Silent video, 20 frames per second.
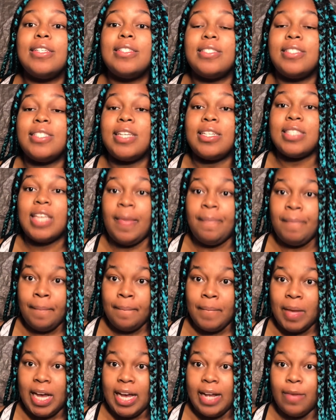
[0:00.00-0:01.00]
just keep in
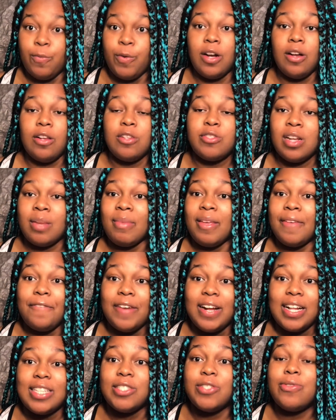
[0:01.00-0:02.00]
mind, we're all trying to be
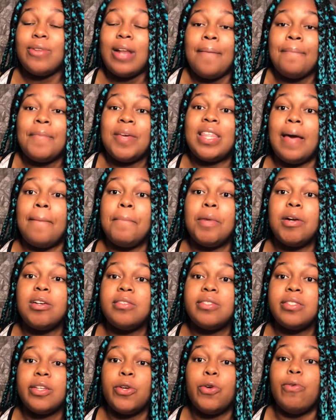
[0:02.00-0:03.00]
friends. Do not be that
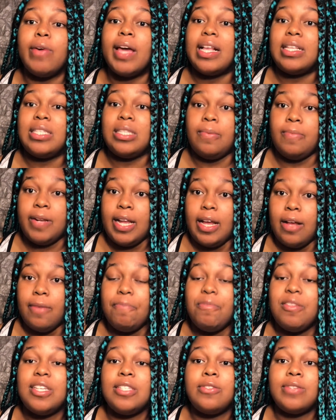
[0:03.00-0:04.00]
person who kicks someone out.
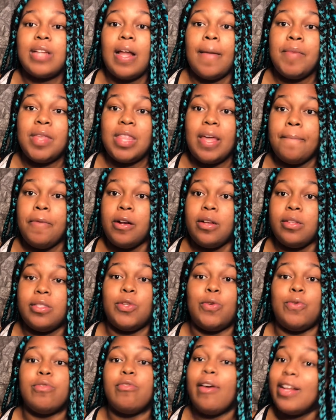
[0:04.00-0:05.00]
Please do not be that person
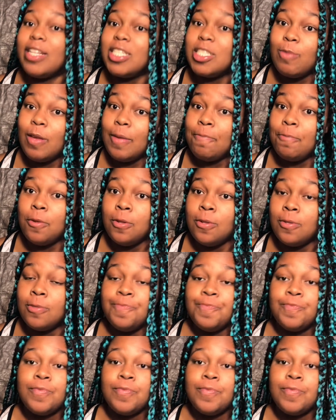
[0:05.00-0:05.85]
who threatens people.